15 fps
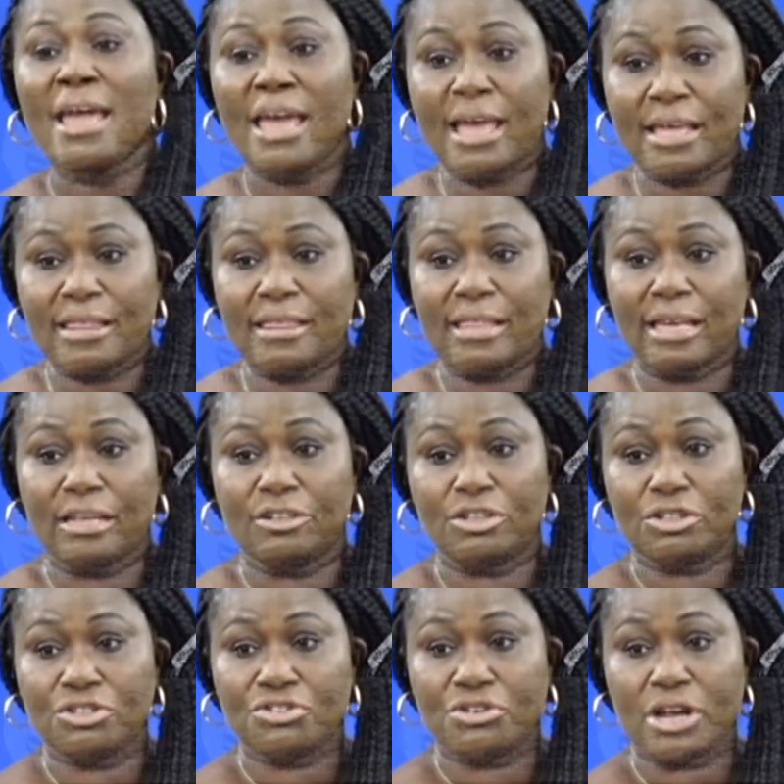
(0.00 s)
and the
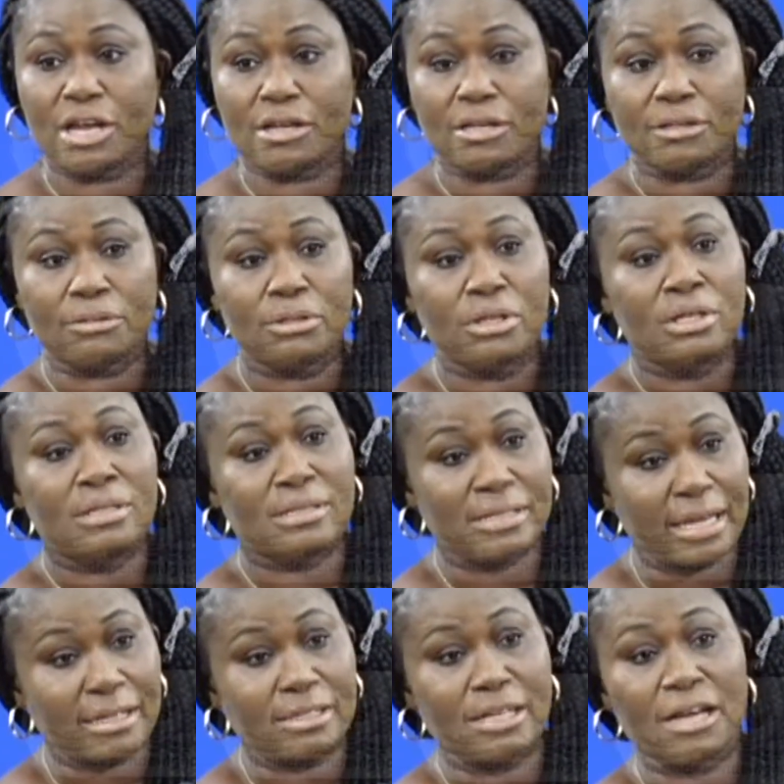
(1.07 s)
industrial
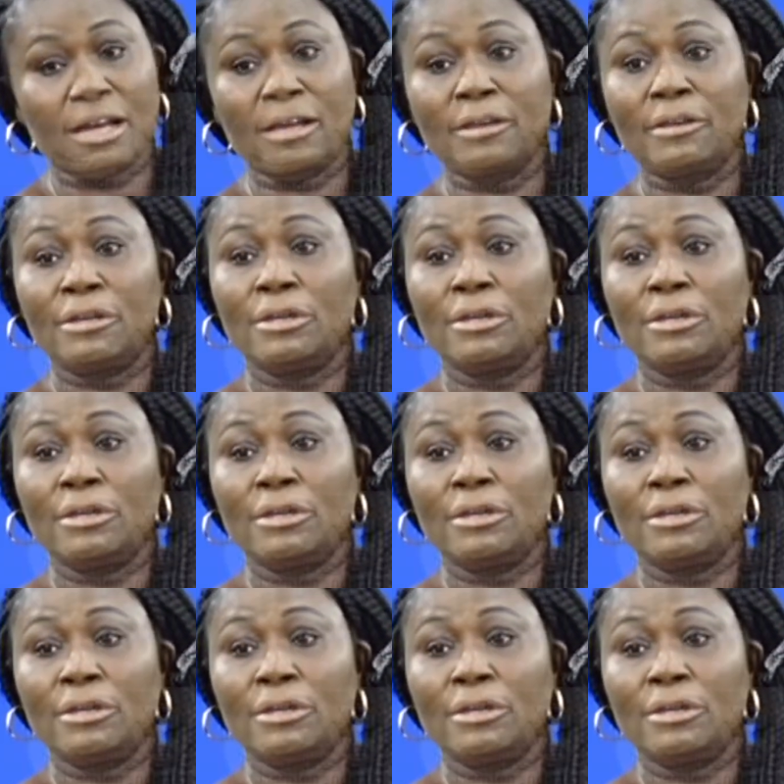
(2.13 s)
sector